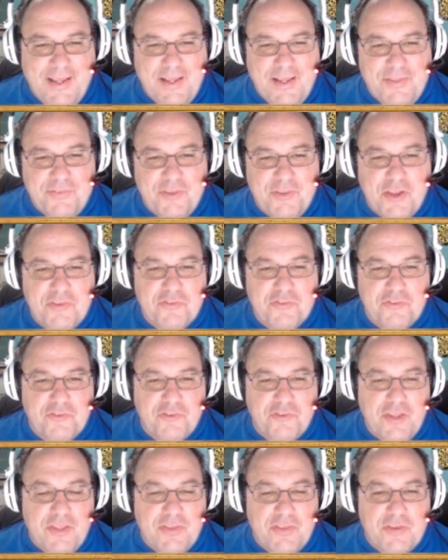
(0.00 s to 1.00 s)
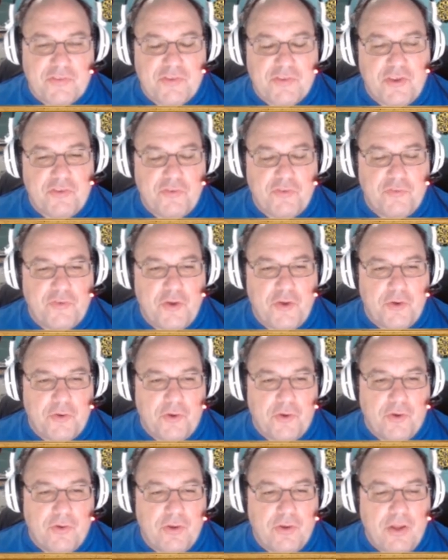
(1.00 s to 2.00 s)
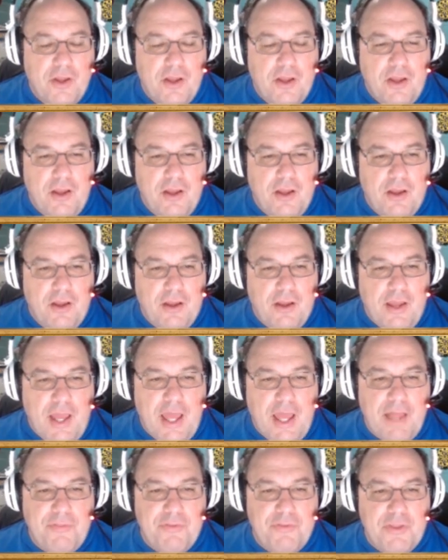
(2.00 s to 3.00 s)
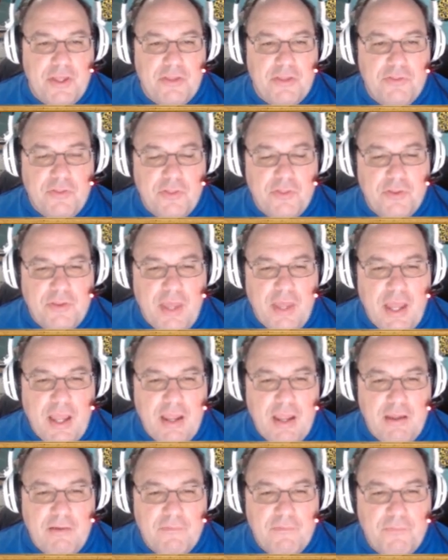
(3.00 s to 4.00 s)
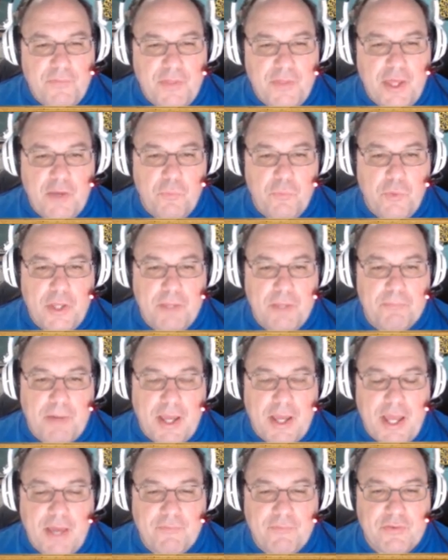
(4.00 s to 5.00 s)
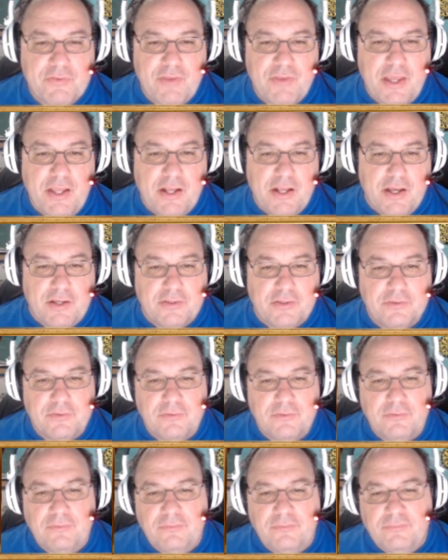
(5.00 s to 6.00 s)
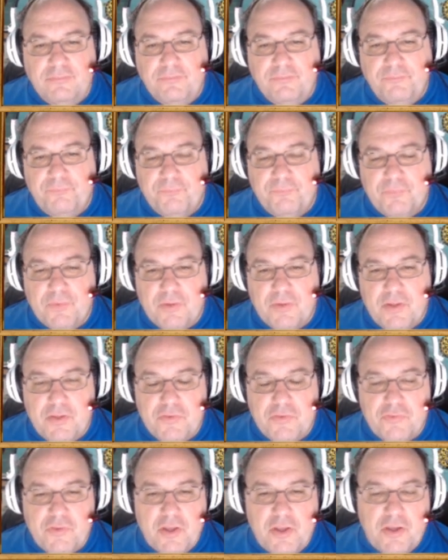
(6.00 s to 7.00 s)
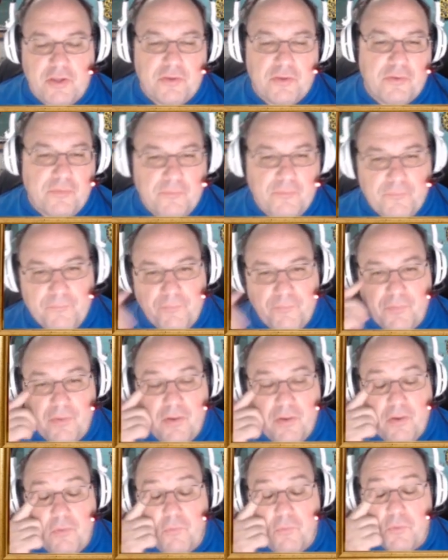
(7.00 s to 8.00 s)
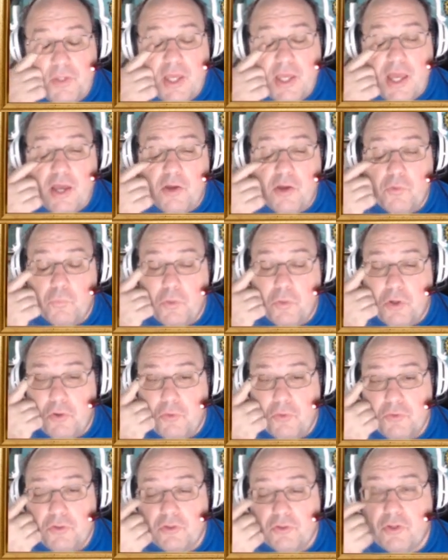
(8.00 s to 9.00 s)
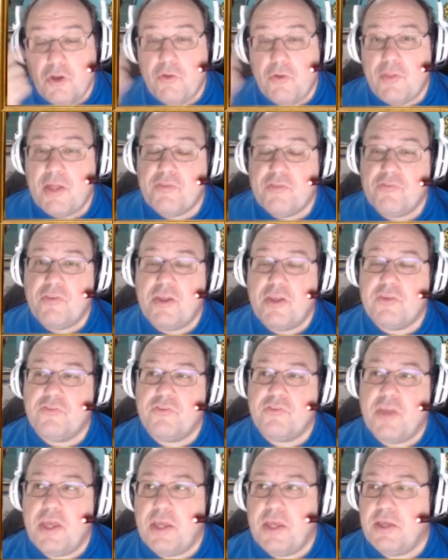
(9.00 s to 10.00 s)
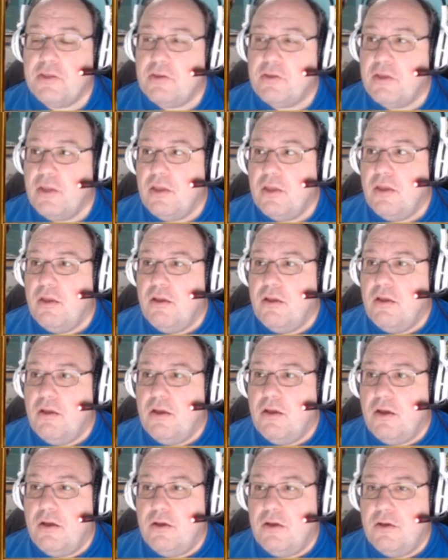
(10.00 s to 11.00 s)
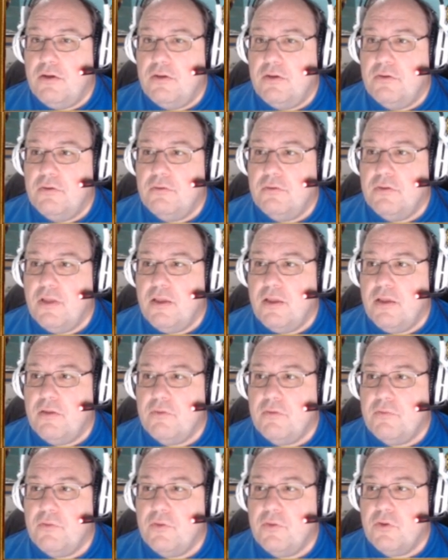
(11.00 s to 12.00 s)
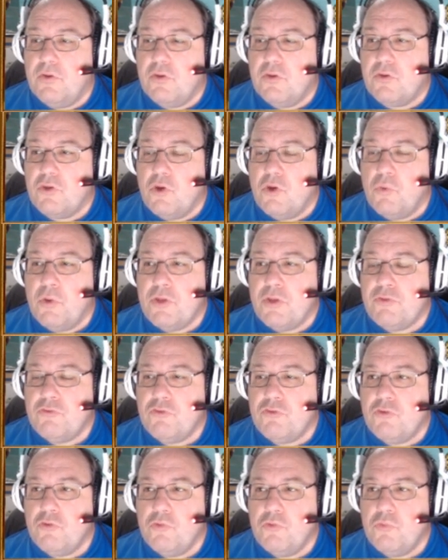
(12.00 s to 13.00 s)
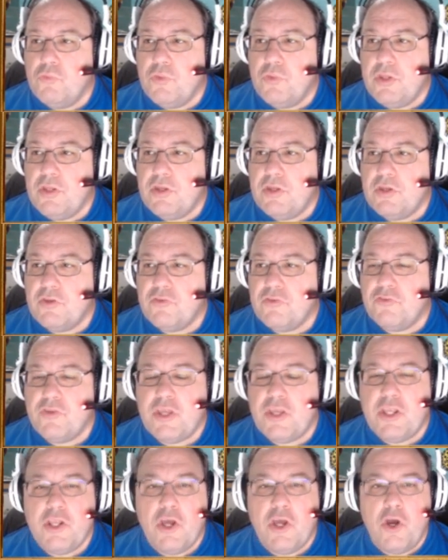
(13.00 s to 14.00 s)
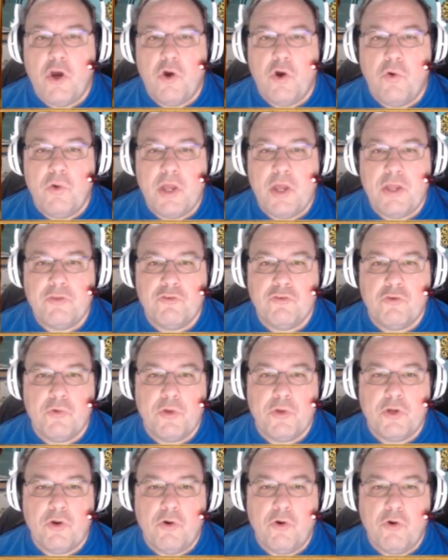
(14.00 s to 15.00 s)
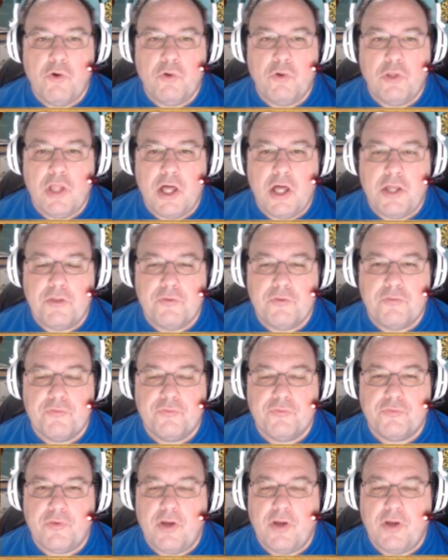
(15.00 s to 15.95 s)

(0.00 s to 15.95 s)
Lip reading: doesn't see this as a failure. At the end of the day, they win by having data. He said, yeah, well, you know, that's like saying going to the casino and doing a whole lot of